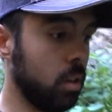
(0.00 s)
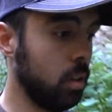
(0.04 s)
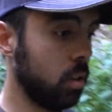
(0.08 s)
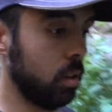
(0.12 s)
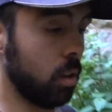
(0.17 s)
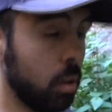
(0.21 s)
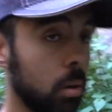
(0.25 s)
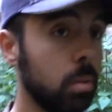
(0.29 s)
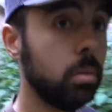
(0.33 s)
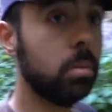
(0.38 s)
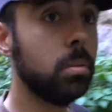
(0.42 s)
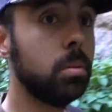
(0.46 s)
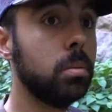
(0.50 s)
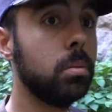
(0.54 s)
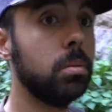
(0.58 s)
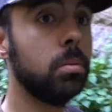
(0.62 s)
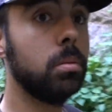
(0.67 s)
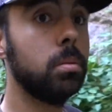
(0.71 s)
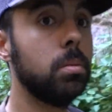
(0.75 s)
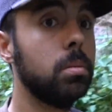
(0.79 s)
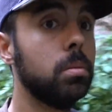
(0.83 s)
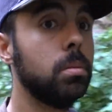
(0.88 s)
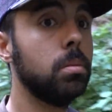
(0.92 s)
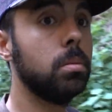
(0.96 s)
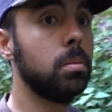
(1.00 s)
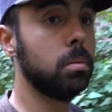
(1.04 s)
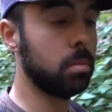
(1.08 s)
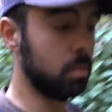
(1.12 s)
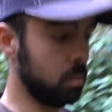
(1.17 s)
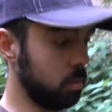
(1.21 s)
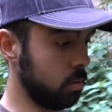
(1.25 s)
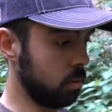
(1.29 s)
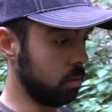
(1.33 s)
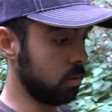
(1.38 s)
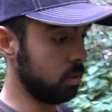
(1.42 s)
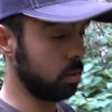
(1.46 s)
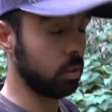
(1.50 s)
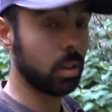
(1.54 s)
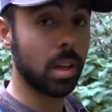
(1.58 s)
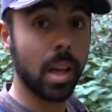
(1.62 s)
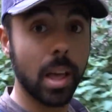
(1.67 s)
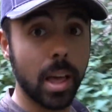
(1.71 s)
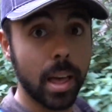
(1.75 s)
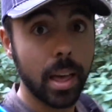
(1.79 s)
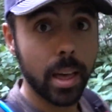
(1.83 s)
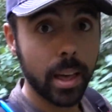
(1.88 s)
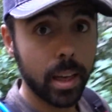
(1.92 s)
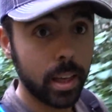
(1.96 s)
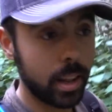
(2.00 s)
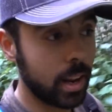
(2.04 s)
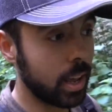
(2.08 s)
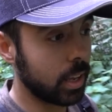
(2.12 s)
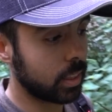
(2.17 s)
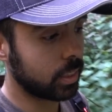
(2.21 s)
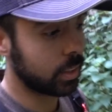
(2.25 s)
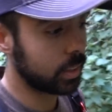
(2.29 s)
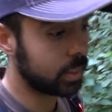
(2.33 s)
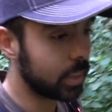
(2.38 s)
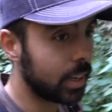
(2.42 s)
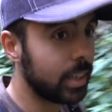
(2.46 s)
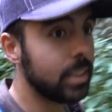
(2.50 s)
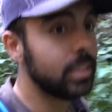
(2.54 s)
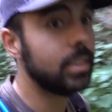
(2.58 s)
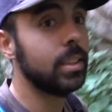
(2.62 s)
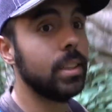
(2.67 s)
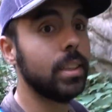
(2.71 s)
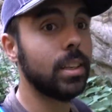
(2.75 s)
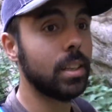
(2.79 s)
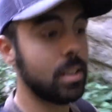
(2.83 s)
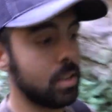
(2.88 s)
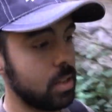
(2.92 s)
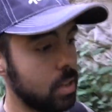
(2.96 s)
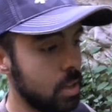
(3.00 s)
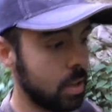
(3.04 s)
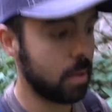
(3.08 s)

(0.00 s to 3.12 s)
Oh, I think I did.